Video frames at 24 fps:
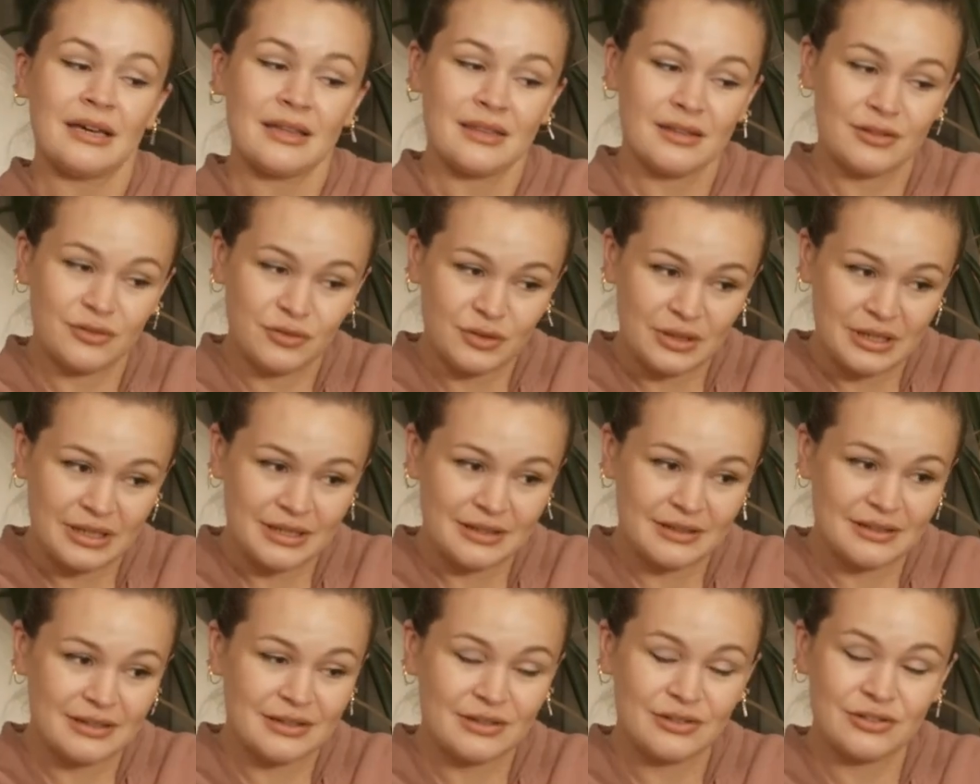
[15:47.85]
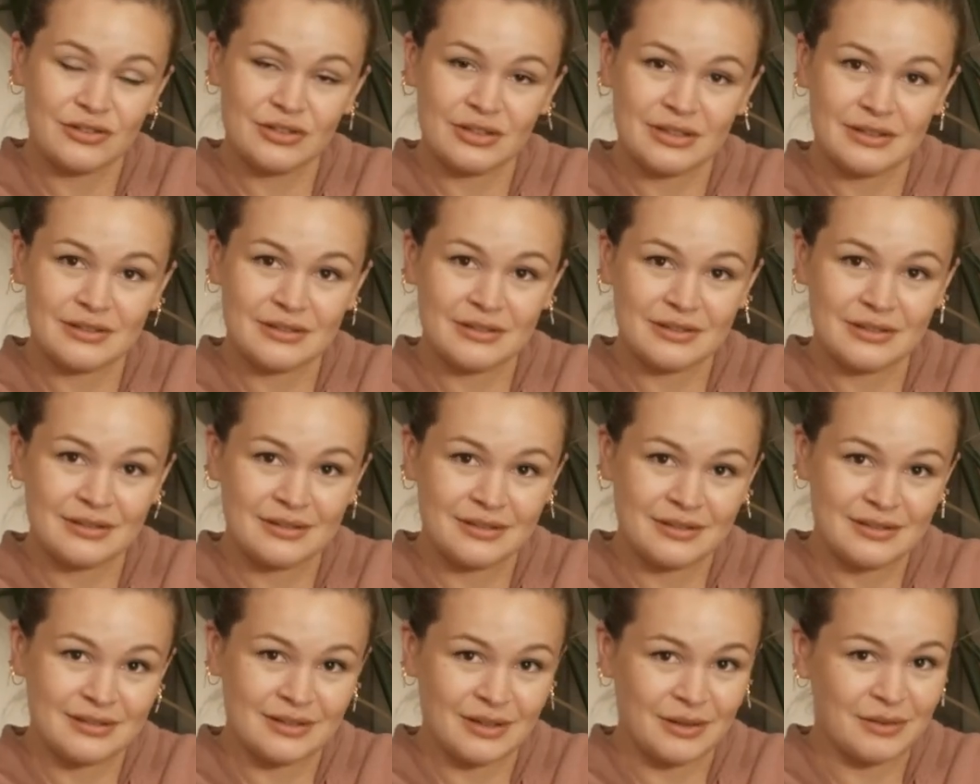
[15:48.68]
The trinket dish is
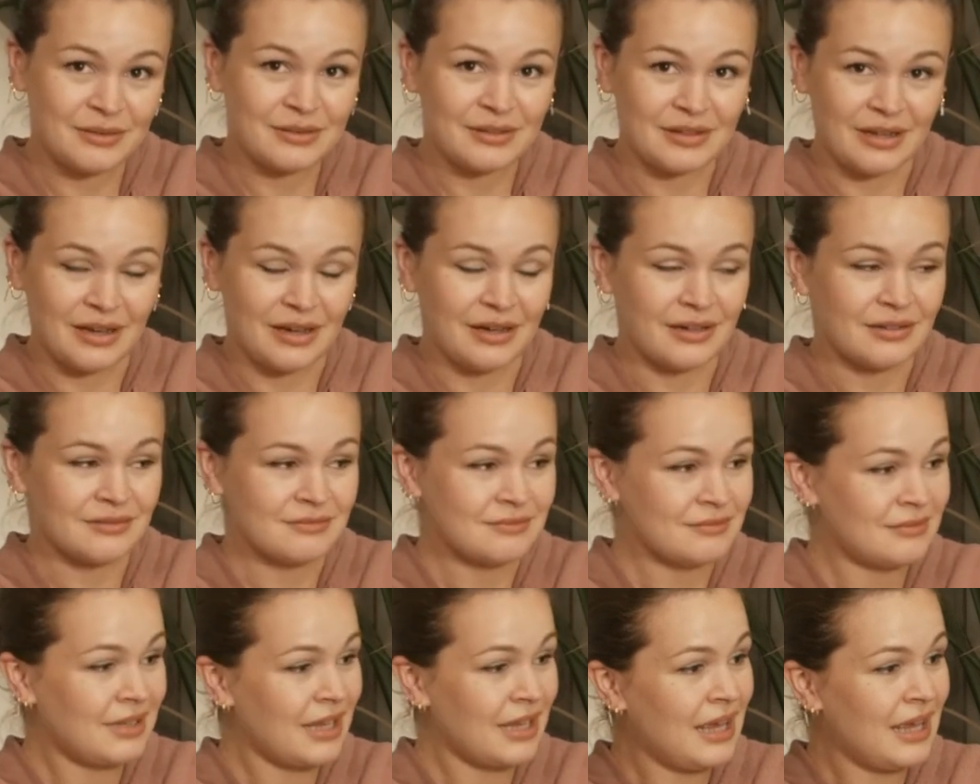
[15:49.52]
so-so,